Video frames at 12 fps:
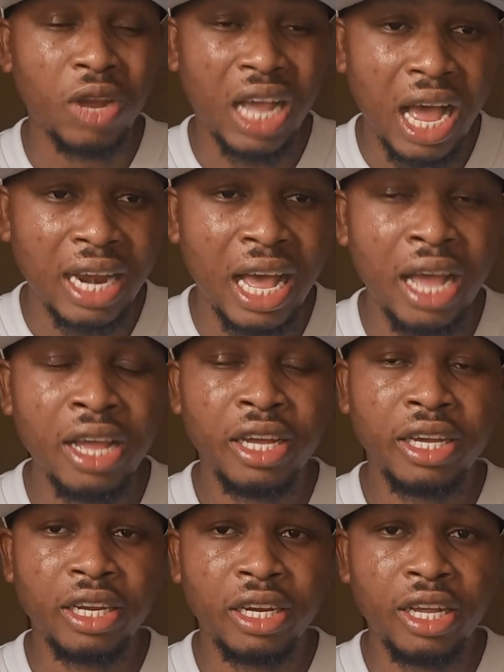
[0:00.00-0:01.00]
Okada
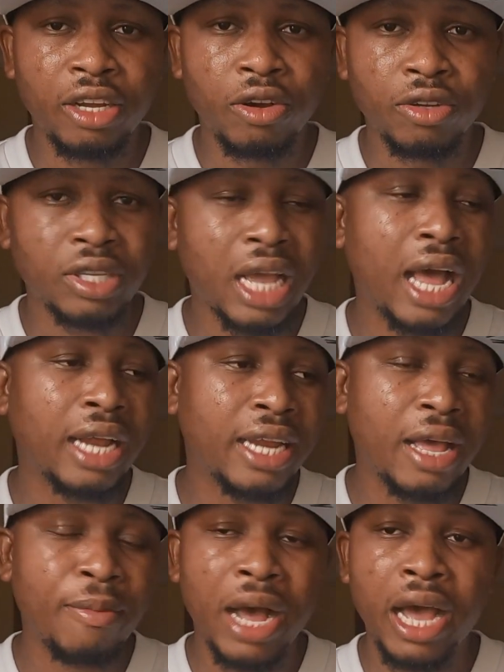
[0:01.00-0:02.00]
in Lagos
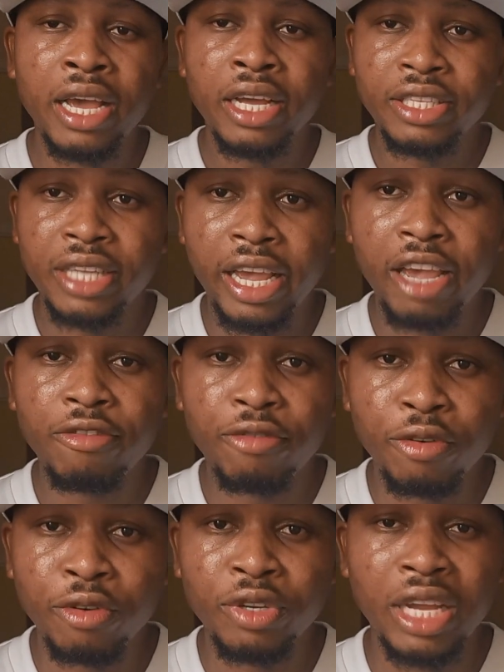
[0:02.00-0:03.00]
and thereby taking
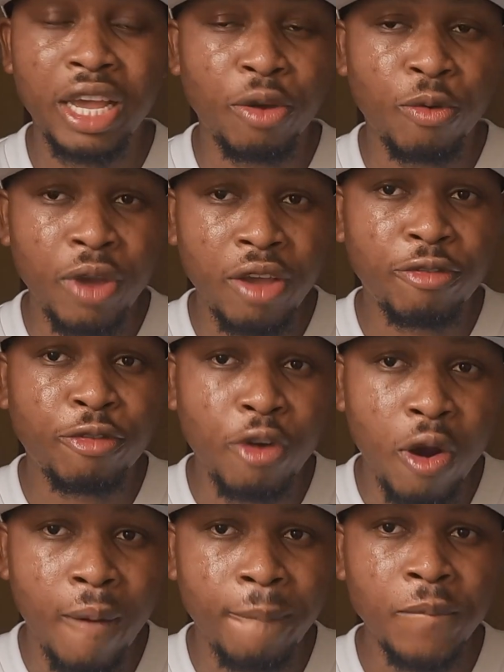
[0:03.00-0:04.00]
food away
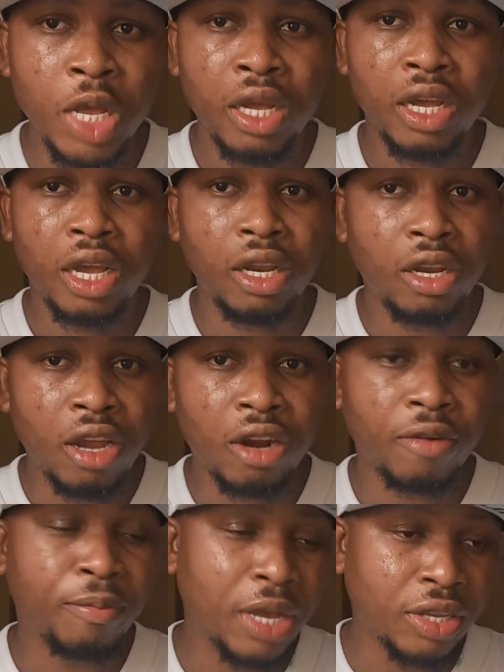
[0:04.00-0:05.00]
from a
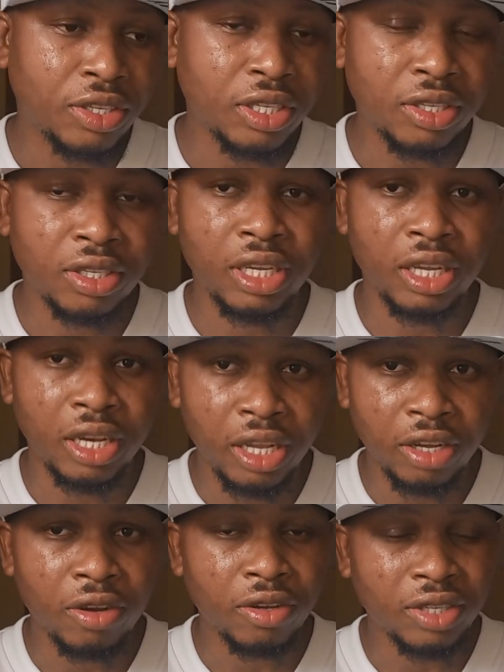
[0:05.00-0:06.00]
lot of persons in
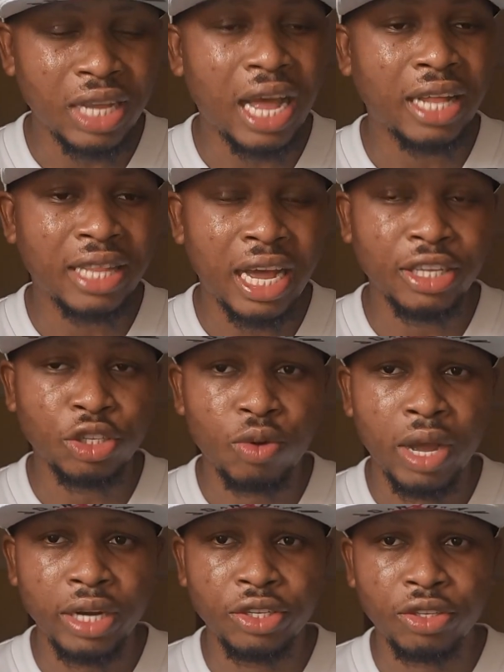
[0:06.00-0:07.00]
Lagos, and that is quite